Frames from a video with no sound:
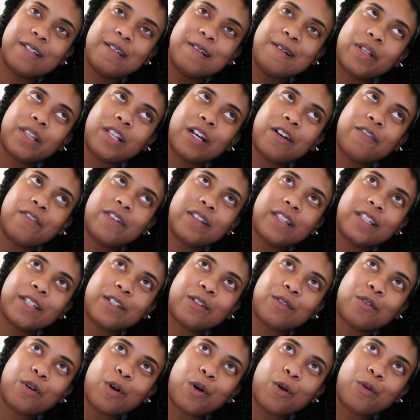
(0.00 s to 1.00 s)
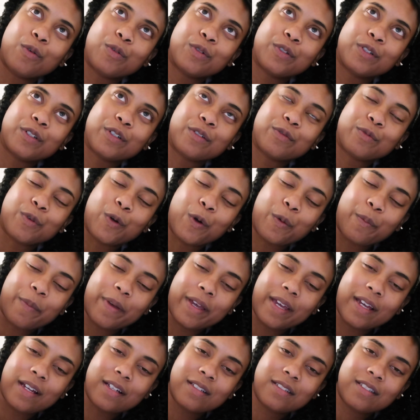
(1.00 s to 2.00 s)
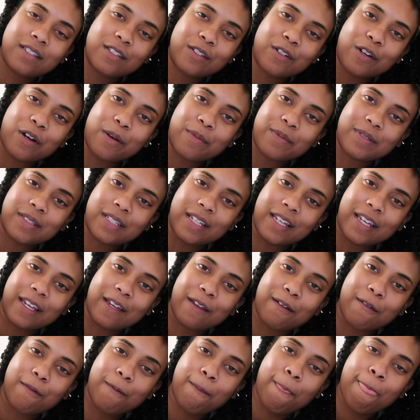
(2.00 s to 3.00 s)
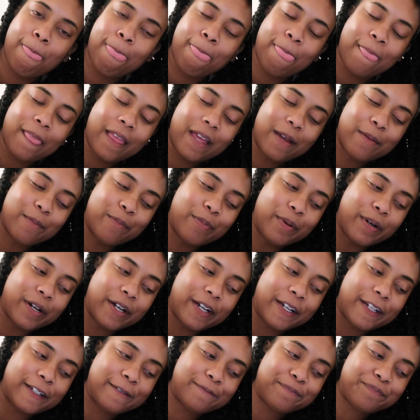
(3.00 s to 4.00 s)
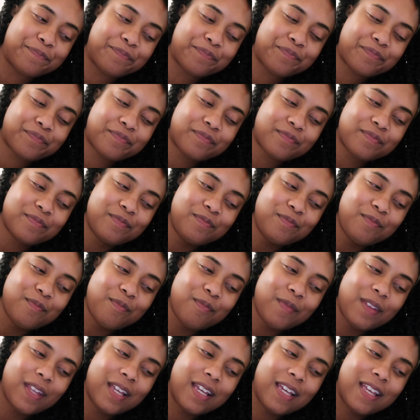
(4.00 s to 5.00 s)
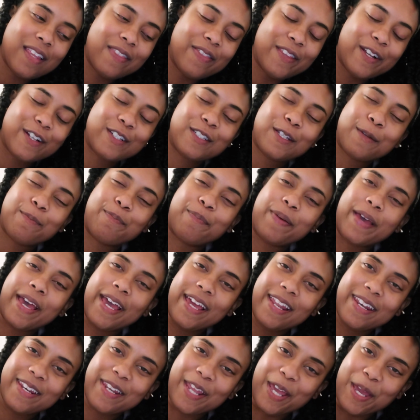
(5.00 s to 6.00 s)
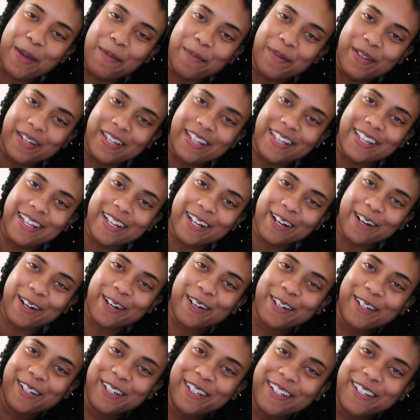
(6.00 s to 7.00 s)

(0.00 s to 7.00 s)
We love a little older romance, you know what I'm saying? But there's a pet name in here.